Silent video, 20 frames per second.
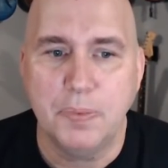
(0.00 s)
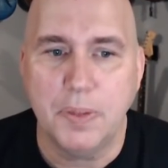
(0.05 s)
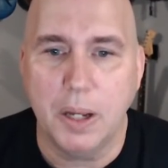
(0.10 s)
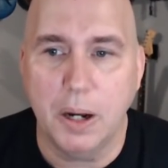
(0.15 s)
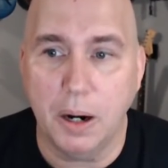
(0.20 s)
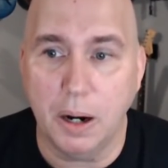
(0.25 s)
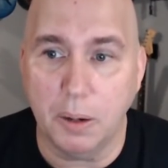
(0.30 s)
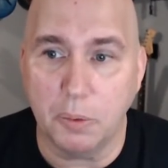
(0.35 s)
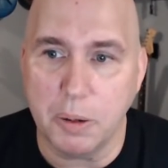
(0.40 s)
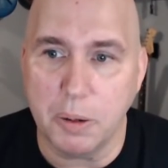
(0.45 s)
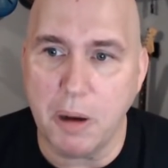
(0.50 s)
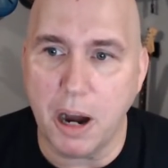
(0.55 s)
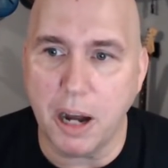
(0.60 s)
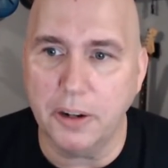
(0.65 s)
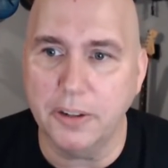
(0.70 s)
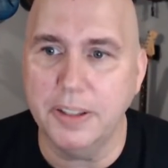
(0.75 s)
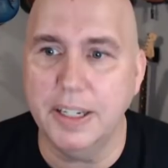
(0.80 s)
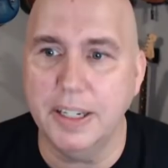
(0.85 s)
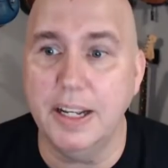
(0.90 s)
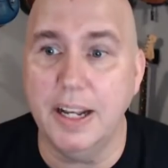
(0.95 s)
Uh,
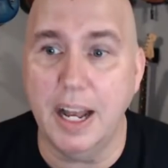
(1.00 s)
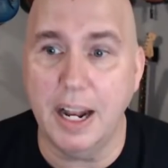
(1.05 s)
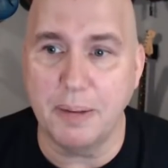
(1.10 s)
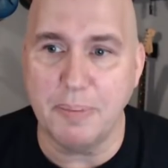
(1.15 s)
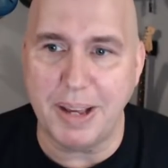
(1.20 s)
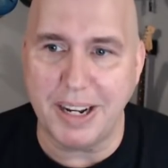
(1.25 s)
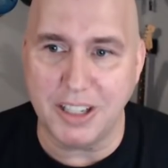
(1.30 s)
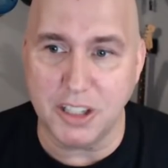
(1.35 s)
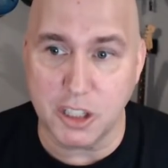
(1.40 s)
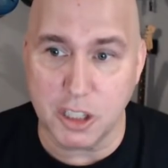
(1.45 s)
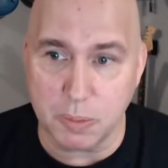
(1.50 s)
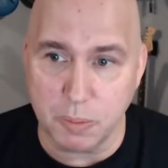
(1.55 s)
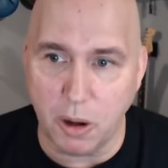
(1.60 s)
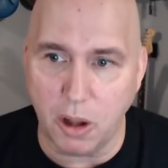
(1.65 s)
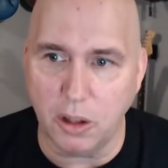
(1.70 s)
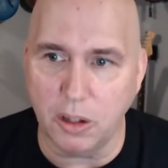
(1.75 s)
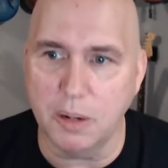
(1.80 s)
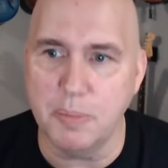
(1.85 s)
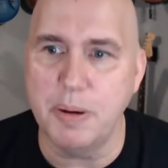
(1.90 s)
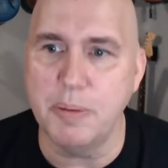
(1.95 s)
remodeled it and I made it
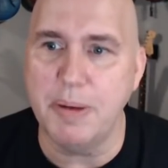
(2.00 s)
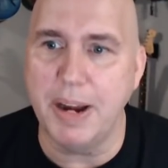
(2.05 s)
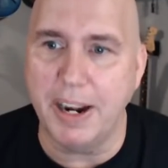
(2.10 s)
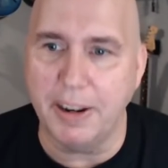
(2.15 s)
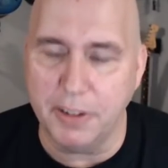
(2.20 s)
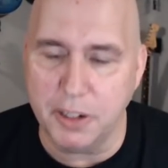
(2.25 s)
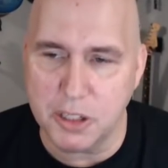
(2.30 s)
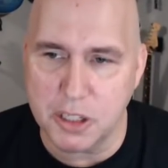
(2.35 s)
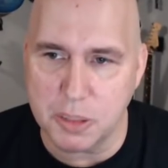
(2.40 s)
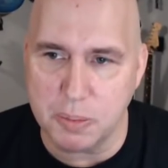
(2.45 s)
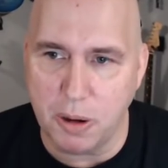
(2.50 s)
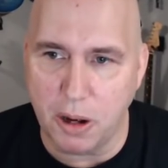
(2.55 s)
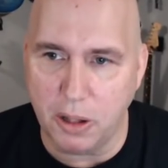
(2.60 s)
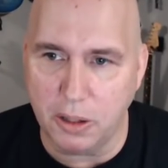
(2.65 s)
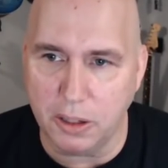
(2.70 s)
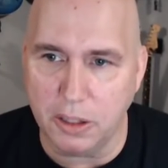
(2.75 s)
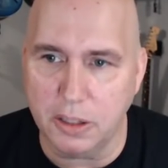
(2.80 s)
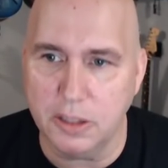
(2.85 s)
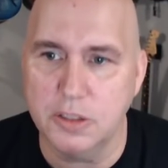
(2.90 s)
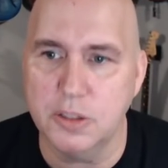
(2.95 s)
smaller. I made my area
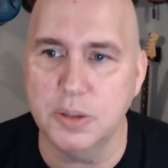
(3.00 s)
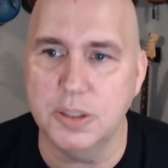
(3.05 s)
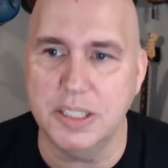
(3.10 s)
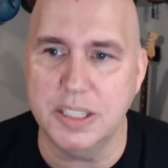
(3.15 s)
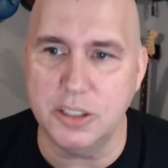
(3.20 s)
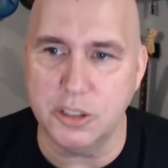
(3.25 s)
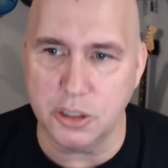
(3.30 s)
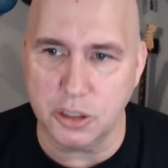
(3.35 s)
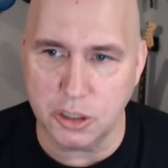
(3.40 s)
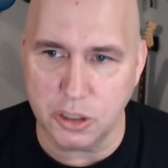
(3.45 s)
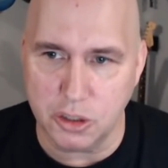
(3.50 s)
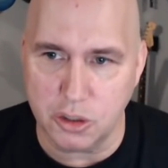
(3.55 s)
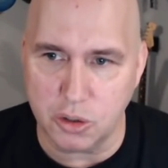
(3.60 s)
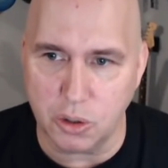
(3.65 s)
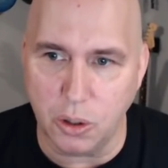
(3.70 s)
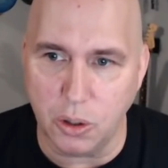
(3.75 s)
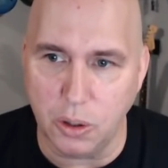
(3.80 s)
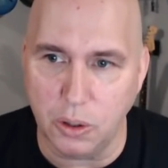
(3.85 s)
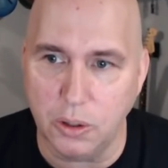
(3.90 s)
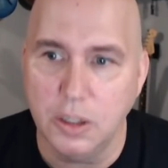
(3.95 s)
smaller so it's easier to
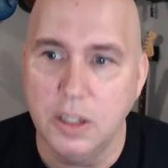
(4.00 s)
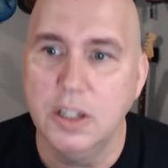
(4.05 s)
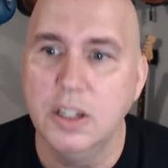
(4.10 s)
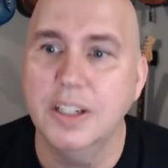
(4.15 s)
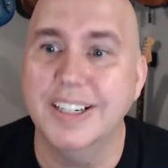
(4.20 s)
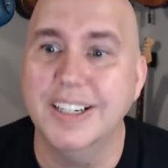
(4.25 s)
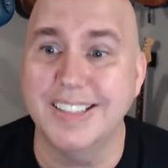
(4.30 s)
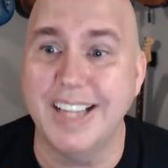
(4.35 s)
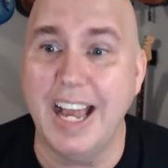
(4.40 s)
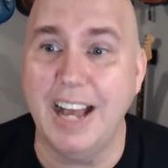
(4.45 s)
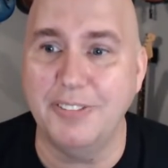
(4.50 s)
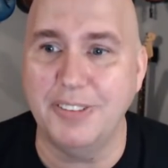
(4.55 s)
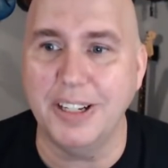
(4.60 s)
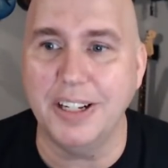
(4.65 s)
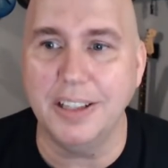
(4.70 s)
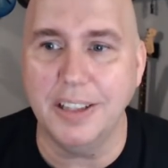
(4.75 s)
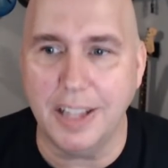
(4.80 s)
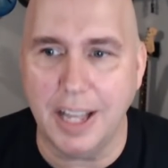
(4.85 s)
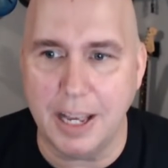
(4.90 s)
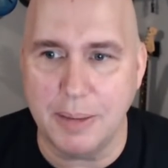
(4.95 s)
control because I have to
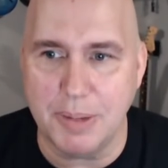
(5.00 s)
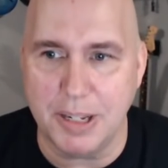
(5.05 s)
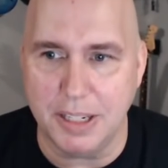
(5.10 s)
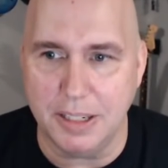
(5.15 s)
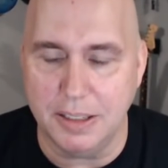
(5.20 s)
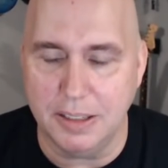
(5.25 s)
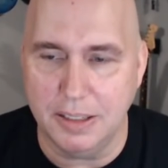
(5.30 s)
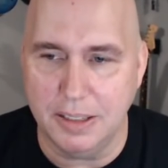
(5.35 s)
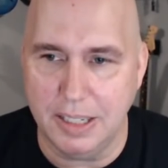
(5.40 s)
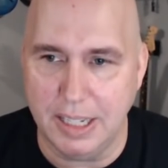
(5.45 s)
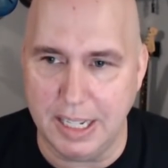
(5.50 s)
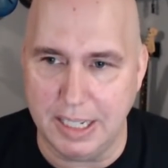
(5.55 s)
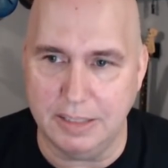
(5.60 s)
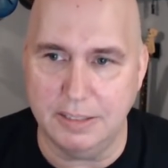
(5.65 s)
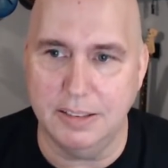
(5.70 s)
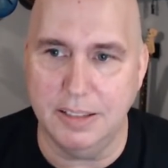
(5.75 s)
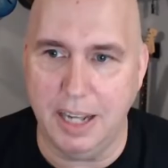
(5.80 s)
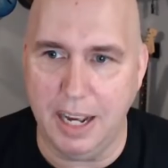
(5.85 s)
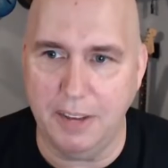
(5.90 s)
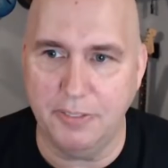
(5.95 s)
climb it
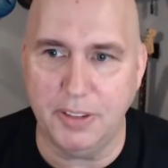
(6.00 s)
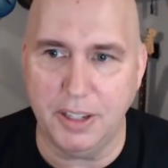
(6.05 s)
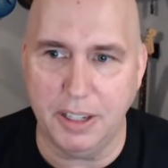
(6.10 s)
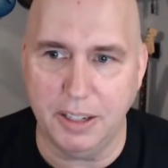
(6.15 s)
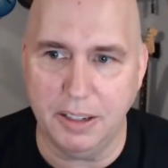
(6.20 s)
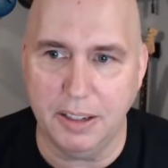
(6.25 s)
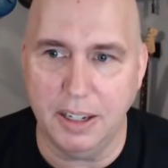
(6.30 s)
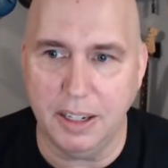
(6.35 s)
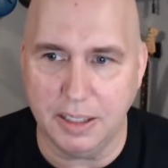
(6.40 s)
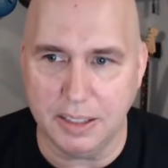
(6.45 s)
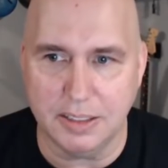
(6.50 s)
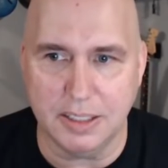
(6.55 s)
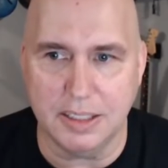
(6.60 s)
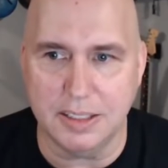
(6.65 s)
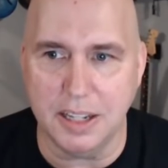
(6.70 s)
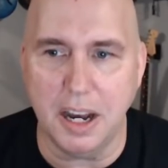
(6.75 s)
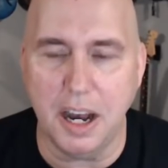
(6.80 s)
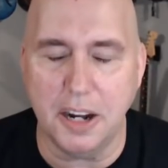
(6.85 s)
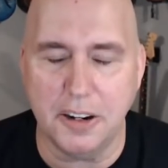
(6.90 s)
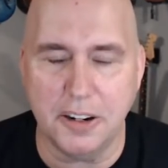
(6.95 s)
it. I have to because it's
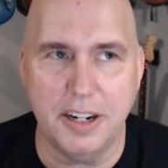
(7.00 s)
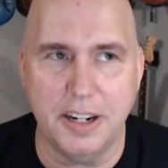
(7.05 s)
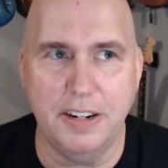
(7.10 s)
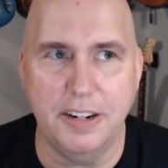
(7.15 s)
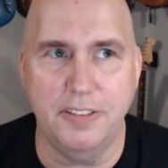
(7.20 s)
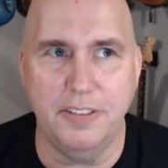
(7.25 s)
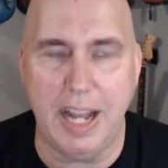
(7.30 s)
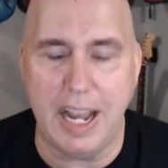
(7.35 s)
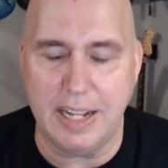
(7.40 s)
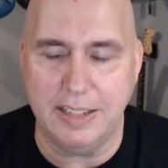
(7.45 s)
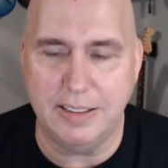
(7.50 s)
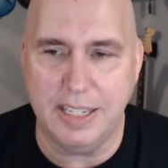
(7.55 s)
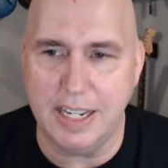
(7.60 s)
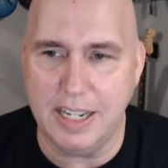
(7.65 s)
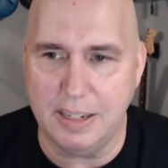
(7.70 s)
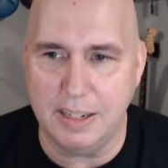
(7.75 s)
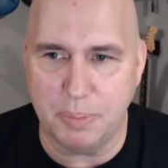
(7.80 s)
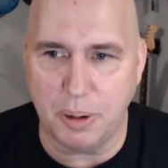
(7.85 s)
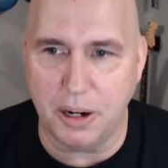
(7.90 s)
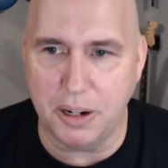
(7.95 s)

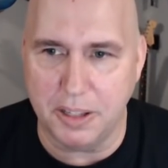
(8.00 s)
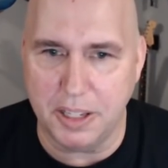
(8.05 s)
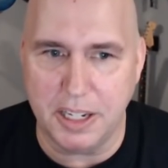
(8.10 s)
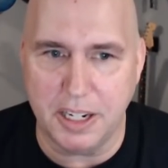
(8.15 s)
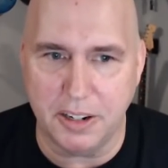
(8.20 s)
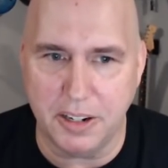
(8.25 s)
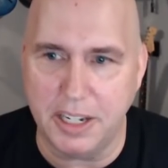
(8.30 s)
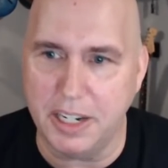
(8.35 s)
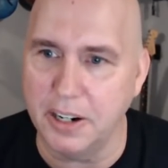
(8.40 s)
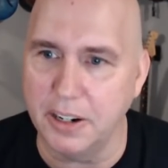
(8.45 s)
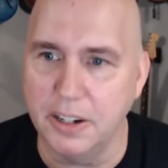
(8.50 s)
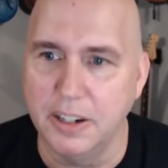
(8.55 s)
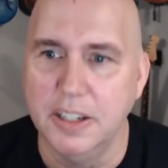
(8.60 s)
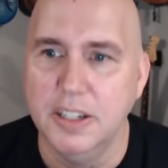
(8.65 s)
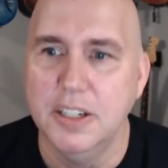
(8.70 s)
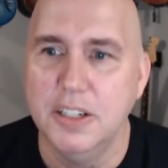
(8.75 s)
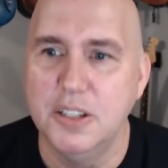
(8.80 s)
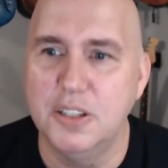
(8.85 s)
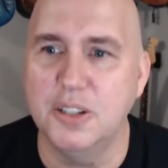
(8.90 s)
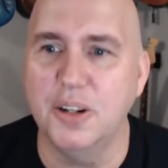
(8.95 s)
118 part of the year here,
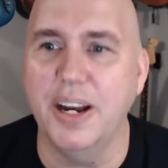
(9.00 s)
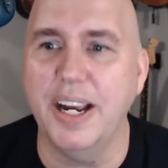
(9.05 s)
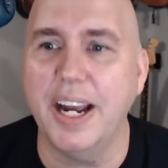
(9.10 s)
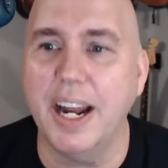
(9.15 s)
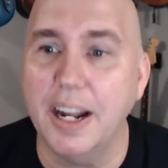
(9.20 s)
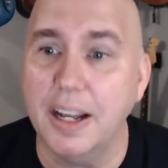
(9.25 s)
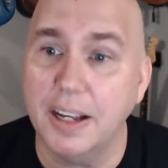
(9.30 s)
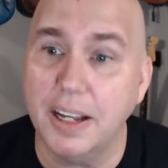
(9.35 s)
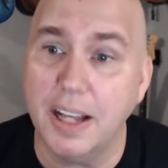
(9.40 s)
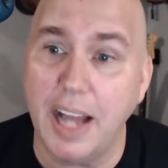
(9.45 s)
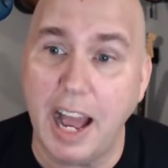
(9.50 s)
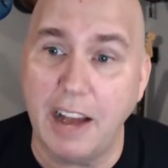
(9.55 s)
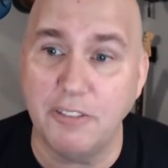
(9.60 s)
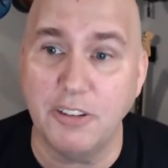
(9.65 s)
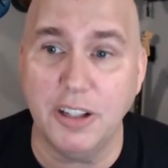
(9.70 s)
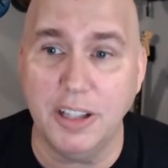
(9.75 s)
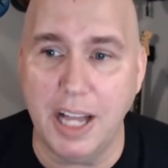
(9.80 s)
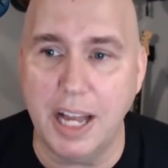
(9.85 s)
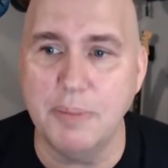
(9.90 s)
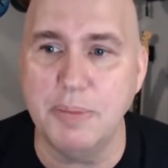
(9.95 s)
so I gotta have
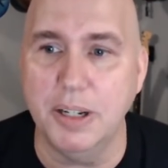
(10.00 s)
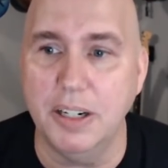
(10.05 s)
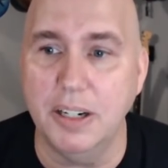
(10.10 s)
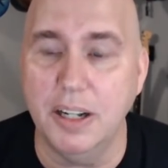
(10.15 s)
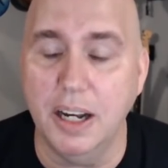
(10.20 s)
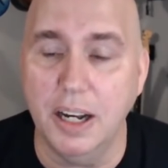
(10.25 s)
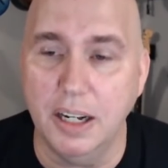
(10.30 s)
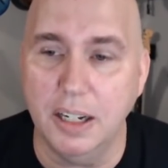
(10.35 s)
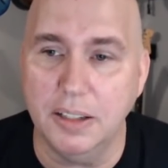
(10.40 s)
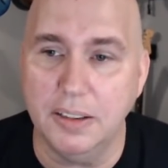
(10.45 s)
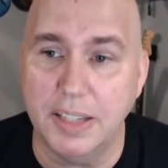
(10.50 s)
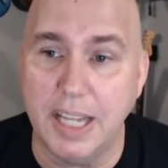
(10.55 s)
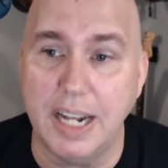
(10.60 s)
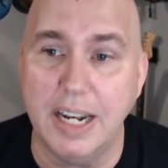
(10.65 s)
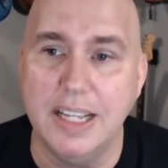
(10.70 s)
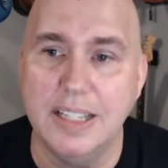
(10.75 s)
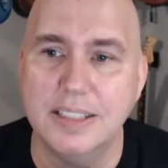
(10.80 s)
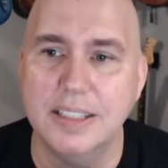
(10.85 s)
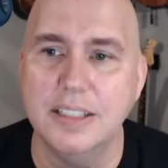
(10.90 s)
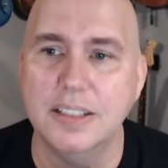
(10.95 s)
climate uh, that
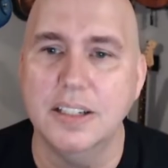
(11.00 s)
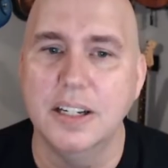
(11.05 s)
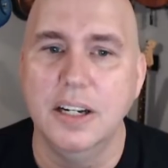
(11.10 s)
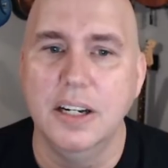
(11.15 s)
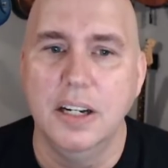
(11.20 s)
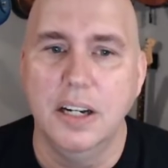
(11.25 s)
isn't.